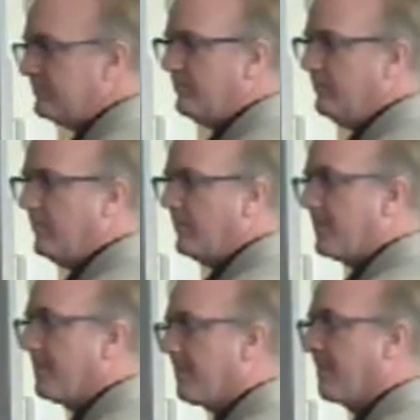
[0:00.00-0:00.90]

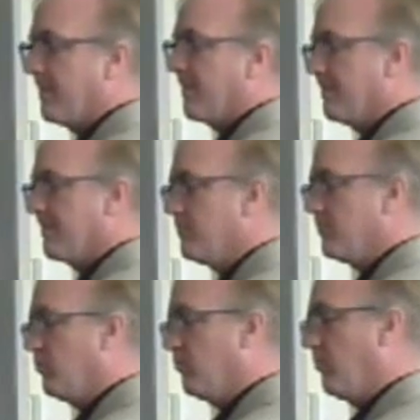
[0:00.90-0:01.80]

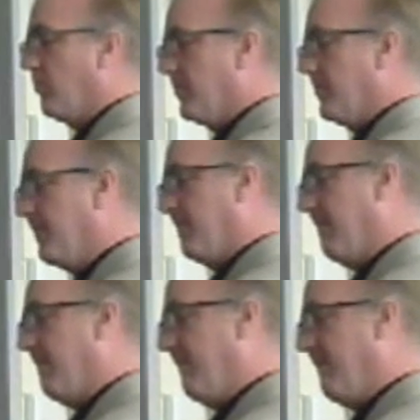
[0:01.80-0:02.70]

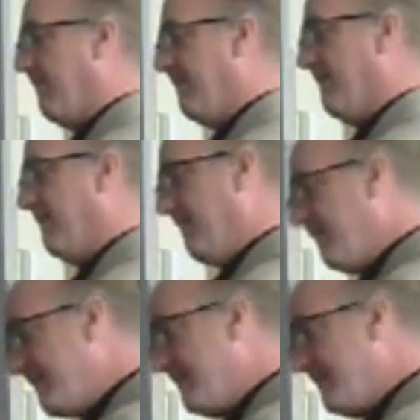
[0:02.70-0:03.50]
No one is speaking in this clip.